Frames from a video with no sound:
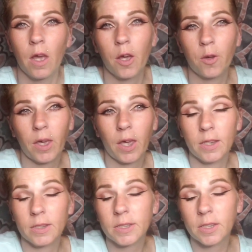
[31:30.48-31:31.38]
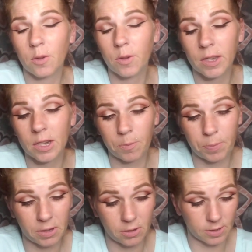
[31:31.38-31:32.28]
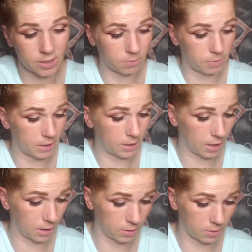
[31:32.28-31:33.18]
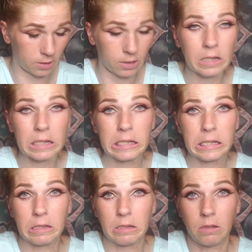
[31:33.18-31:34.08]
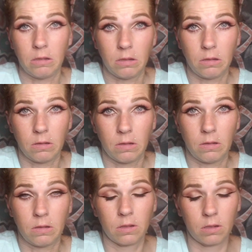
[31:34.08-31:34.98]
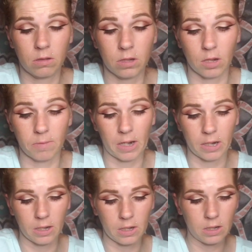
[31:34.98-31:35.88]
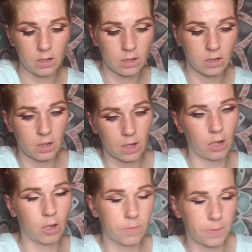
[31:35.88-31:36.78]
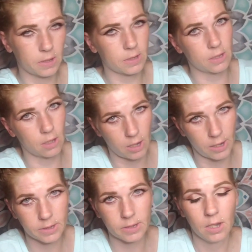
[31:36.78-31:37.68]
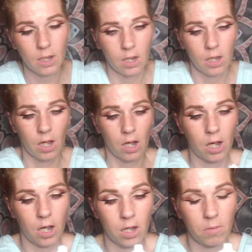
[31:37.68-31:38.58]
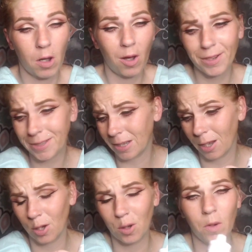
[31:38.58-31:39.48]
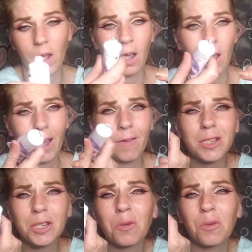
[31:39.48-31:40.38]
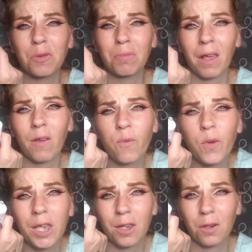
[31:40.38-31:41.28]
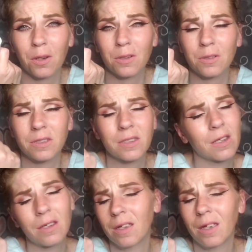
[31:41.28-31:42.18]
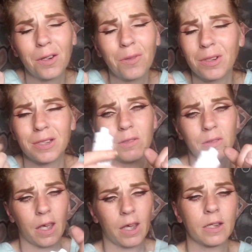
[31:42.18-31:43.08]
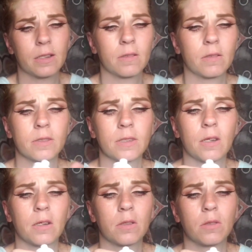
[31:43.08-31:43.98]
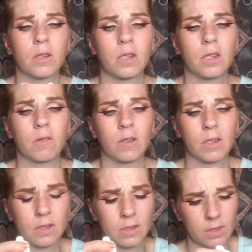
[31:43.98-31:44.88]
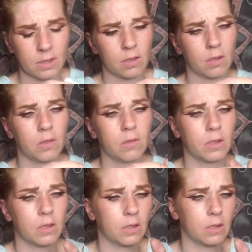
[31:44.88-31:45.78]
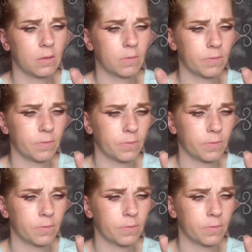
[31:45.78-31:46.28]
Okay, so it appears to be colored. I don't know about it. I hope it's not. Also, I have to do it with my fingers. I don't want to do that. So, anyways, hold on.